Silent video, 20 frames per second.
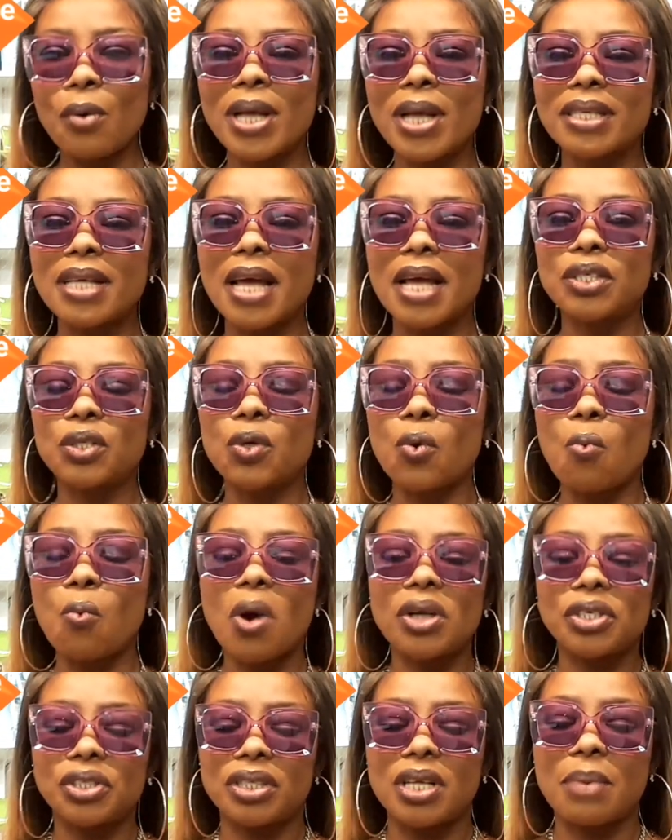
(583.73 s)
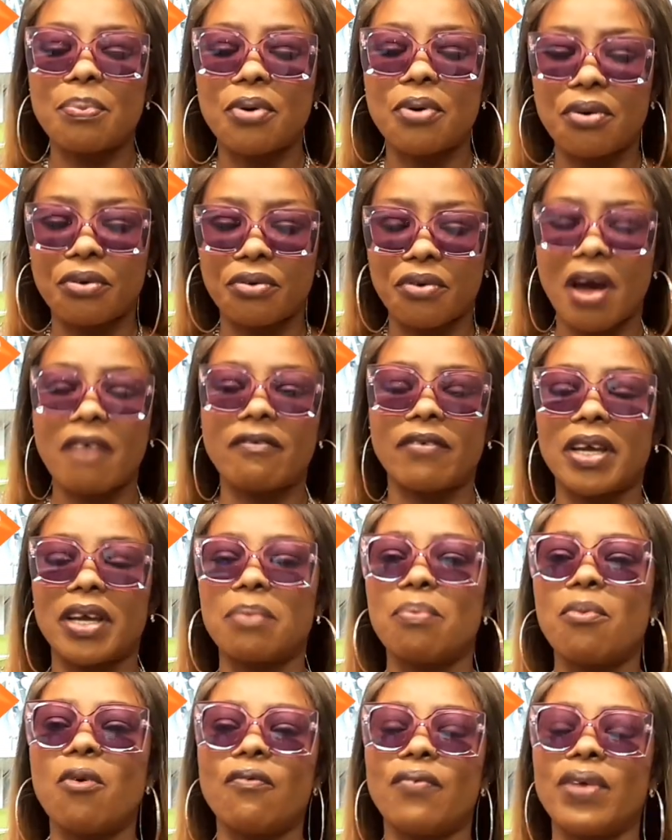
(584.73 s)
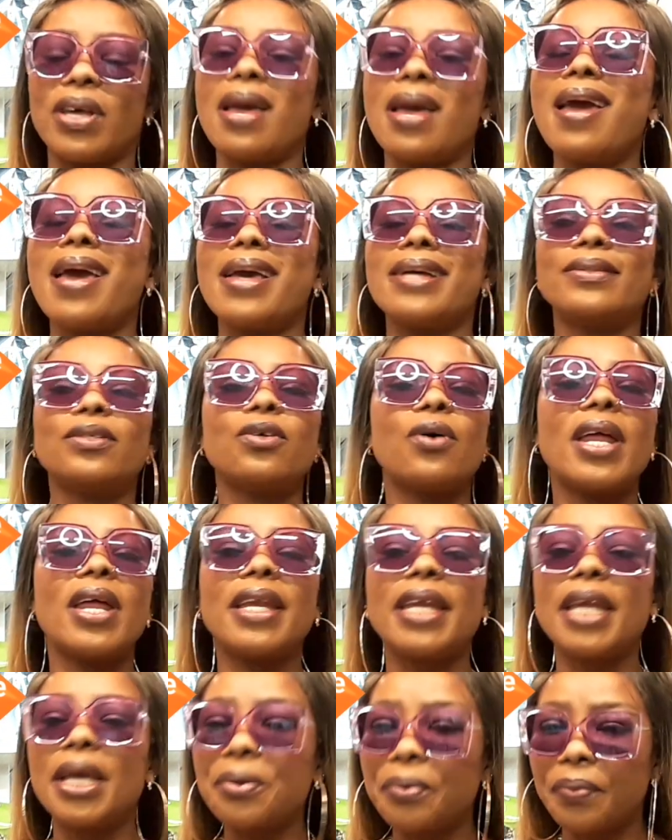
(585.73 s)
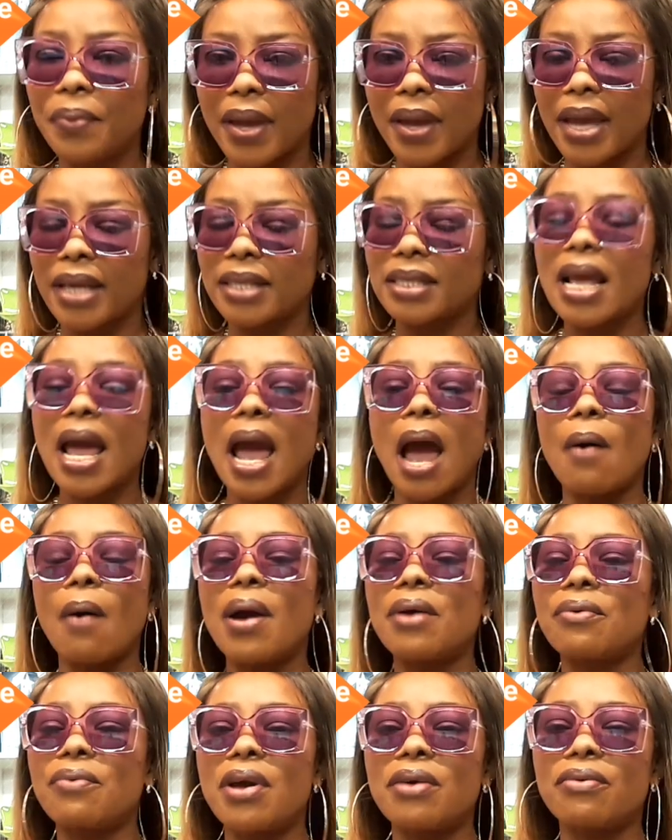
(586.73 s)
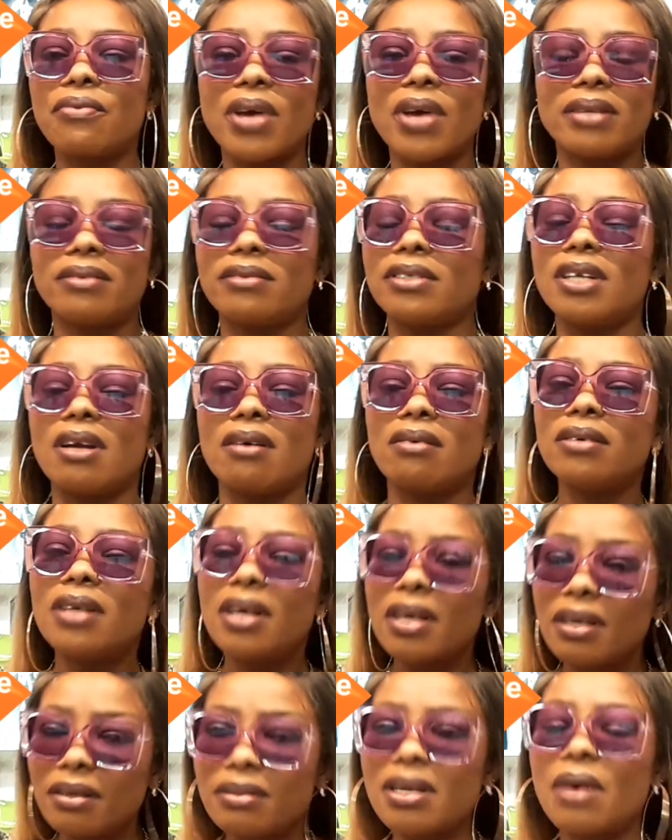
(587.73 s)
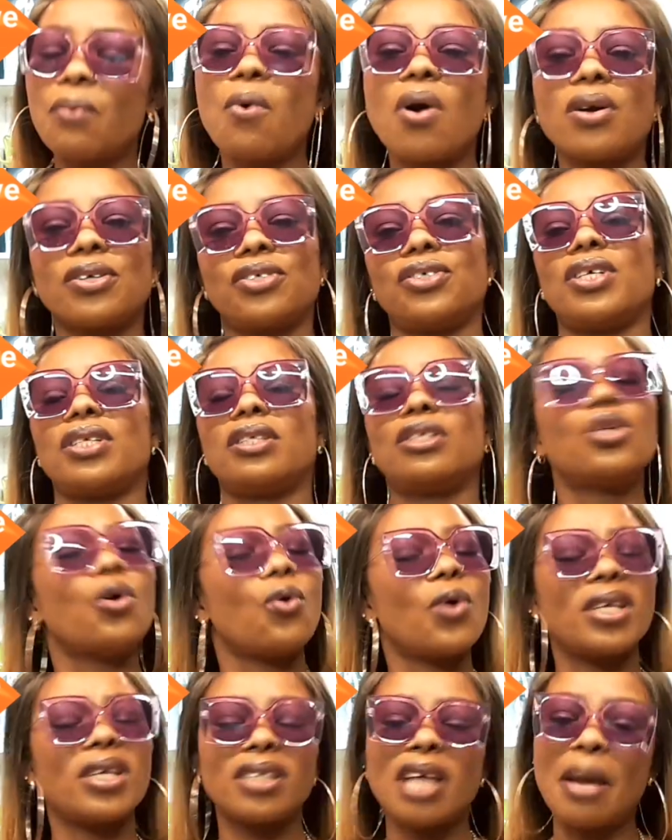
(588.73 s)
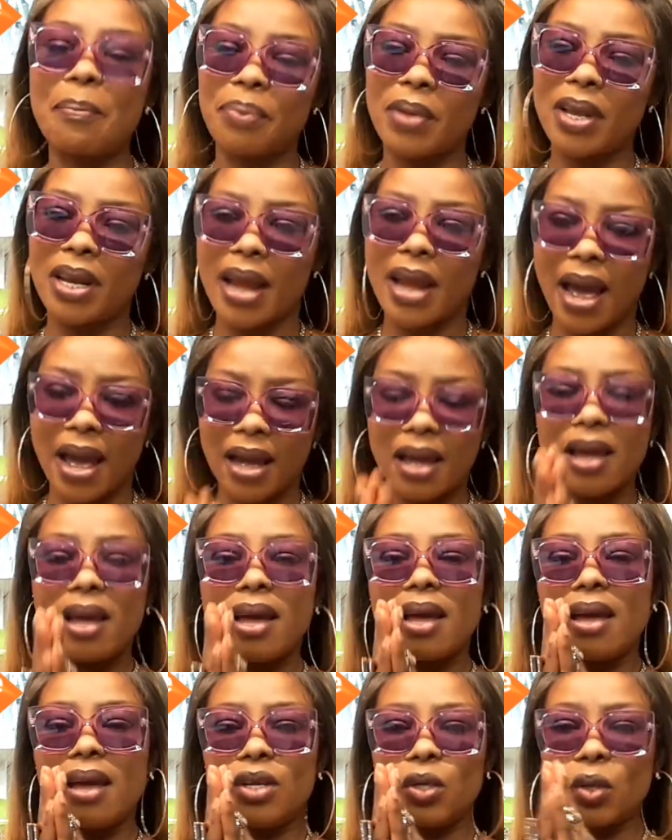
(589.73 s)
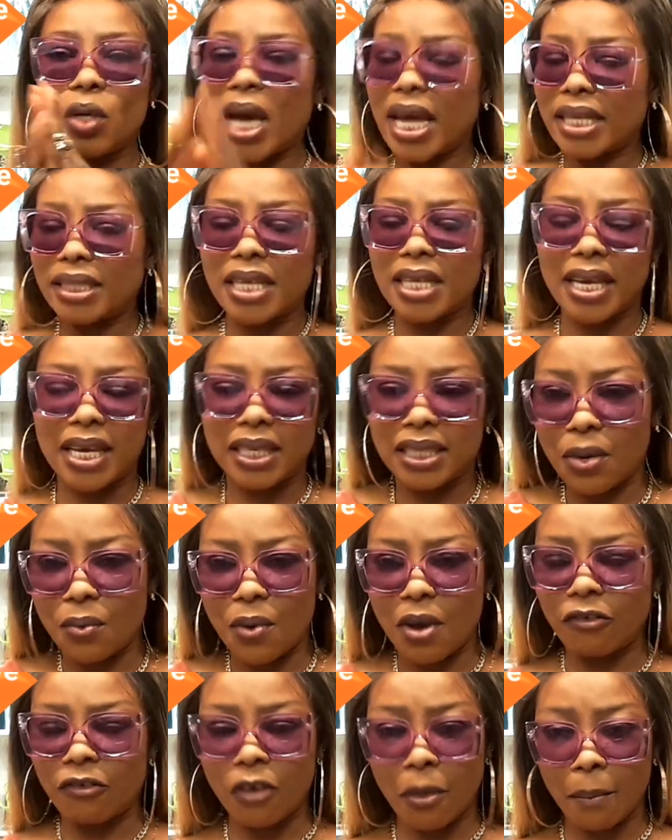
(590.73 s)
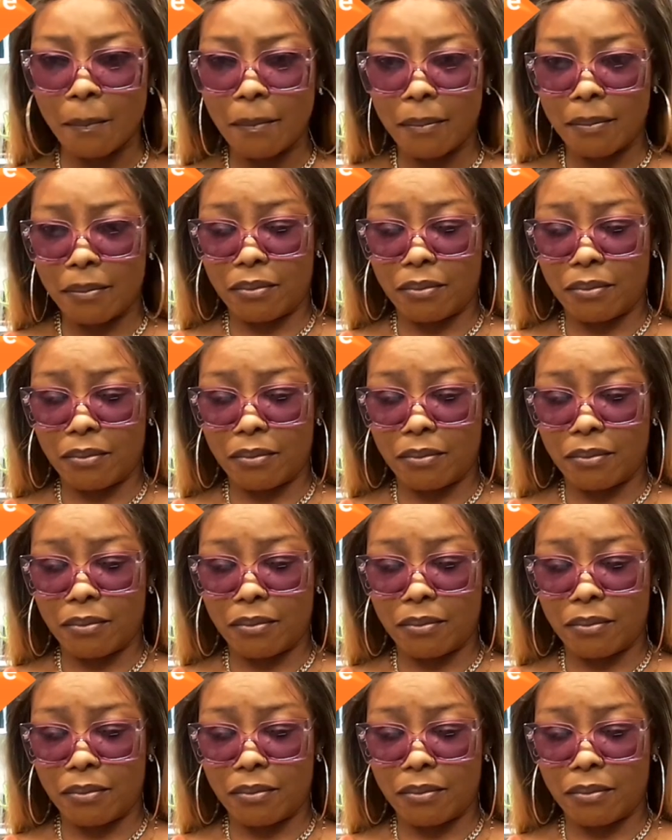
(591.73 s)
So watching a pornographic movie is not a new thing. Our great, they watch it. So it's something that you can't take it away from